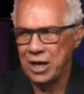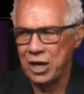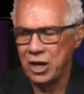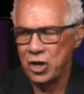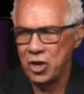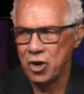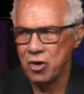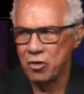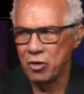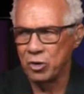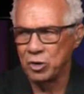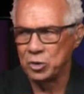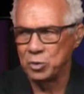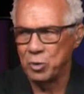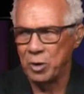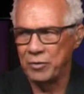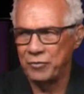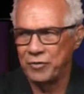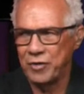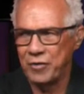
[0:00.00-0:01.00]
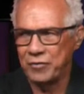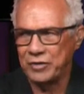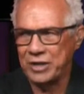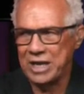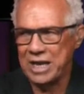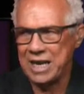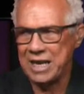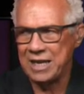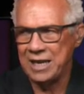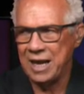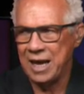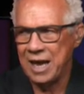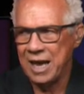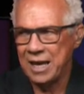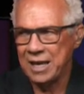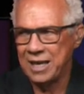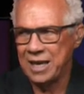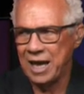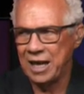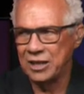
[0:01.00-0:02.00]
Euro is 115.
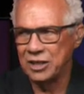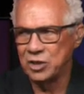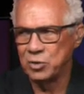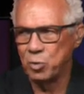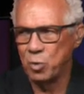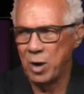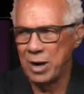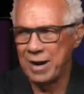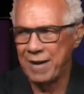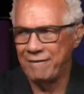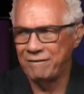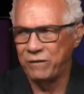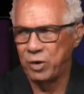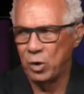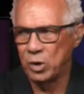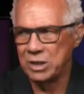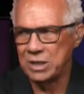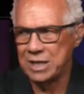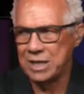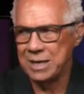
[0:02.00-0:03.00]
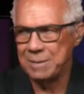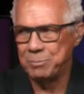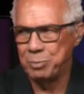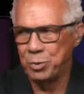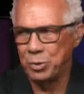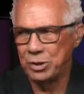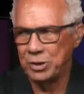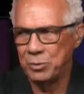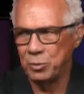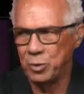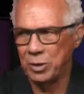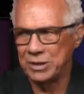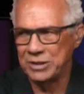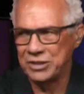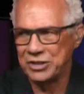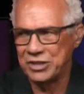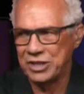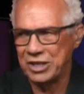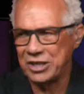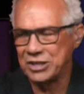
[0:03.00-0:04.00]
Yen is
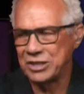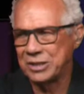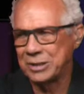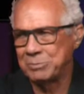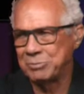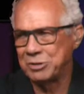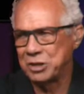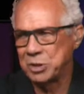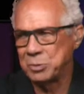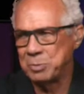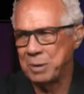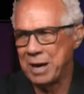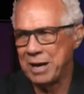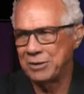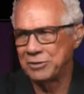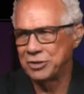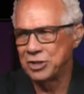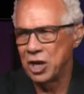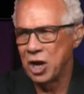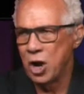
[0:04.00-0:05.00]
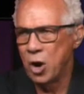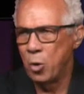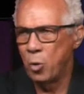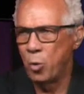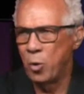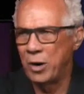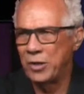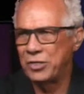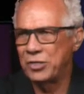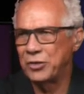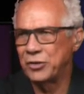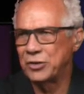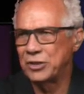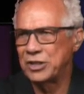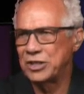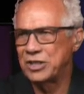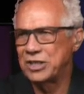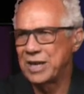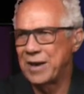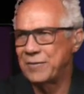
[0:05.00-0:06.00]
114.16. And the British pound's
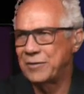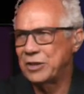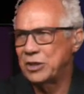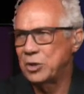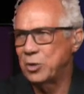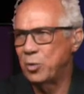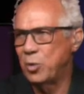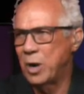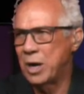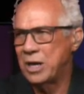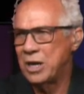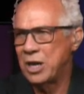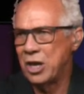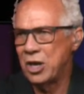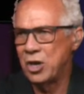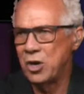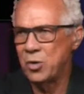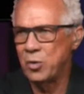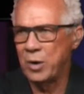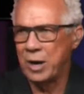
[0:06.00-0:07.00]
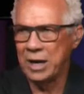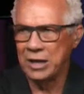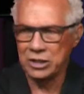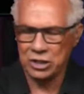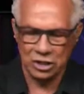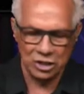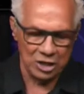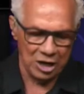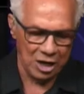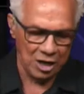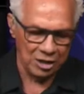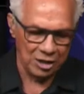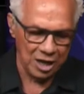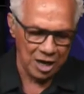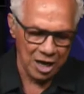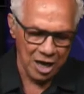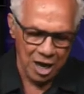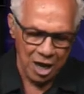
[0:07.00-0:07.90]
137 to 1 US dollar.